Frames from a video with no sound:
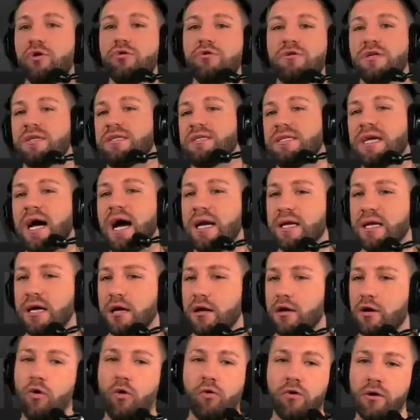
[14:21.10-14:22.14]
decide to
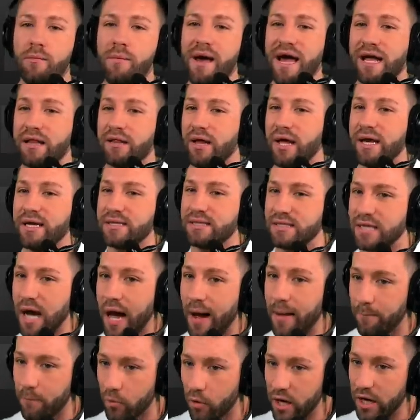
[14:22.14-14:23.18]
get a quarterback like
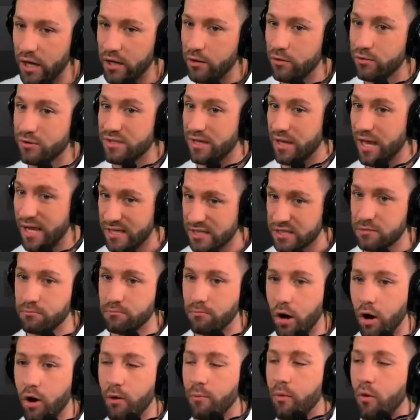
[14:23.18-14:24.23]
Tom Brady, who's less
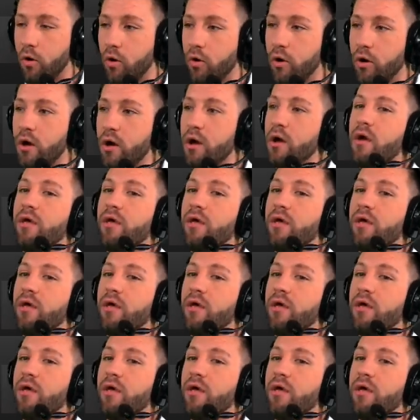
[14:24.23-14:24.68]
mobile,